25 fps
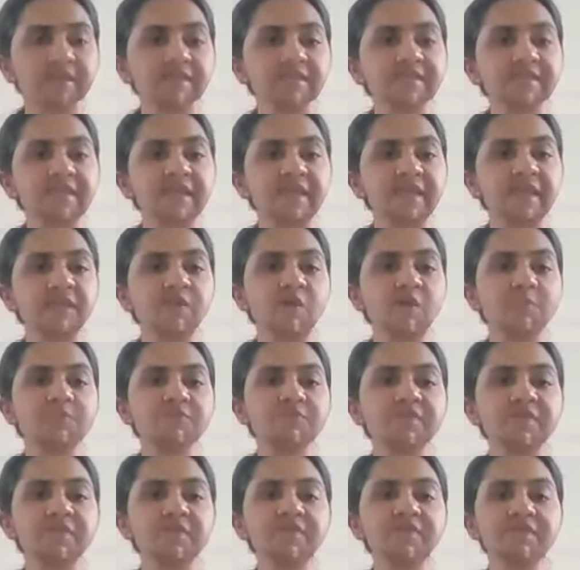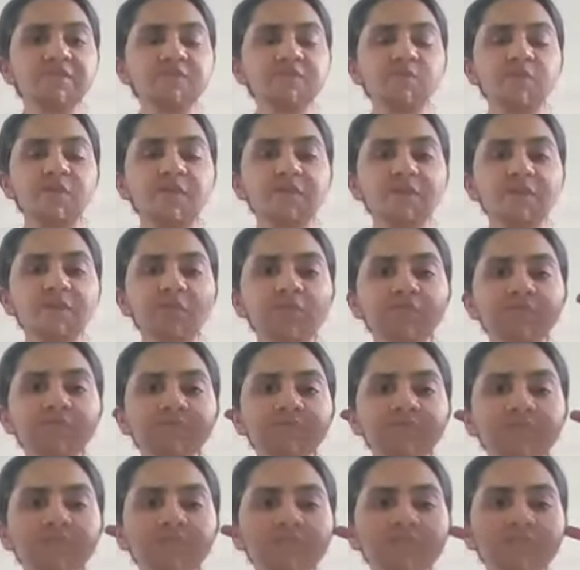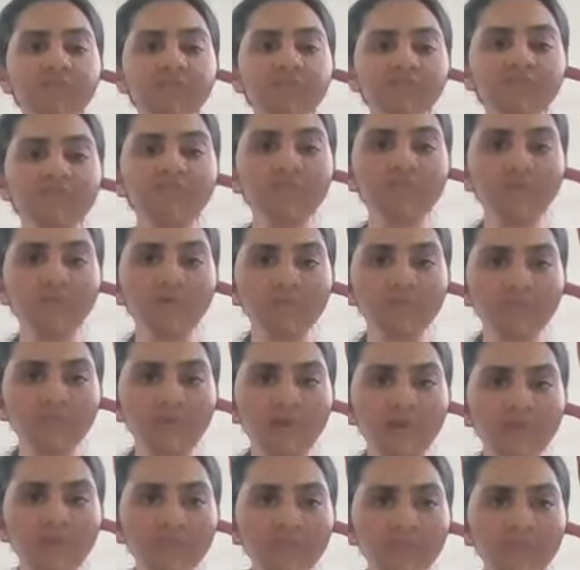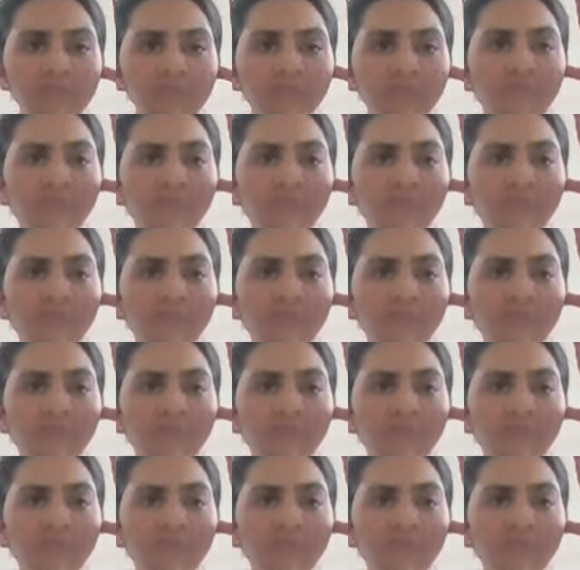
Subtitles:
Second option is you can close the ears with your thumb